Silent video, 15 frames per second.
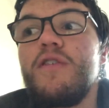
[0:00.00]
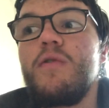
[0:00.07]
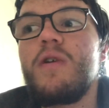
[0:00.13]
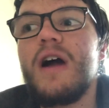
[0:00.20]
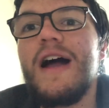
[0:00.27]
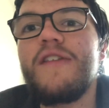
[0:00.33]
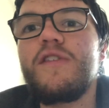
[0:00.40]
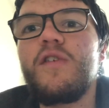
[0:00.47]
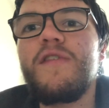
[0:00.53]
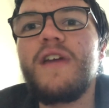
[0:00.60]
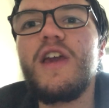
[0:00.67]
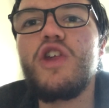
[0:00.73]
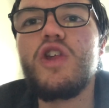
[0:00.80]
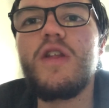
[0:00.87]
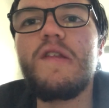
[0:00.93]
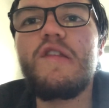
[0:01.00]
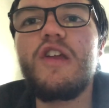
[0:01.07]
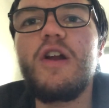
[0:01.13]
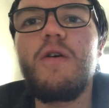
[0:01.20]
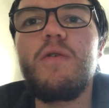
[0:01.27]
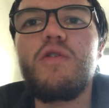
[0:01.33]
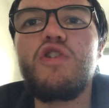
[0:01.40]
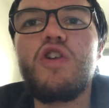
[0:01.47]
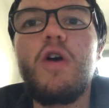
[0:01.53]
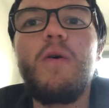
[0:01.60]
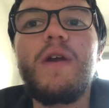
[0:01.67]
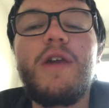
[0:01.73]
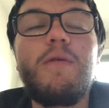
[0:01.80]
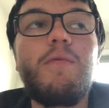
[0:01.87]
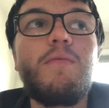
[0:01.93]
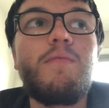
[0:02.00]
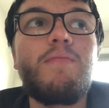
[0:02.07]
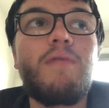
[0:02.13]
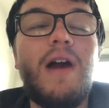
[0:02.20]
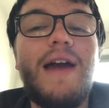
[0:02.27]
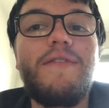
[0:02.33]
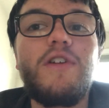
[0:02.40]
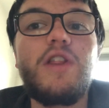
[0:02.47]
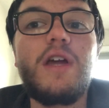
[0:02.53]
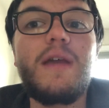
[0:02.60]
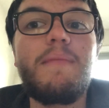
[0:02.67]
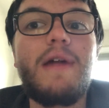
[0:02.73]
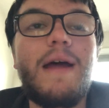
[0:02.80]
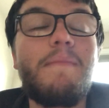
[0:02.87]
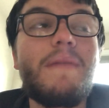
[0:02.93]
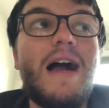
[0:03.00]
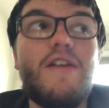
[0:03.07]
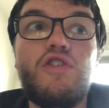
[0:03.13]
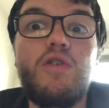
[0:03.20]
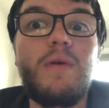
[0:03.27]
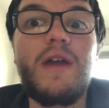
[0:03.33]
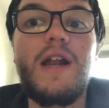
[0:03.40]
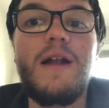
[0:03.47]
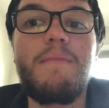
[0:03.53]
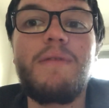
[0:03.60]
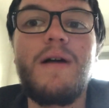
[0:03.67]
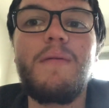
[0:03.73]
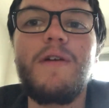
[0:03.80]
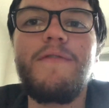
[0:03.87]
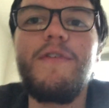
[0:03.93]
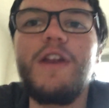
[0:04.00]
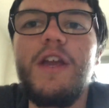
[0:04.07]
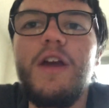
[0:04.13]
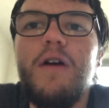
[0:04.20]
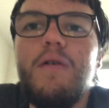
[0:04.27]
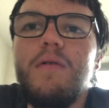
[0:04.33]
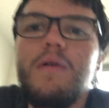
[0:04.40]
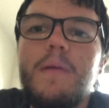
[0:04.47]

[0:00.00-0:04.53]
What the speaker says: consultations, showing you privately, but I'm not showing it on public video.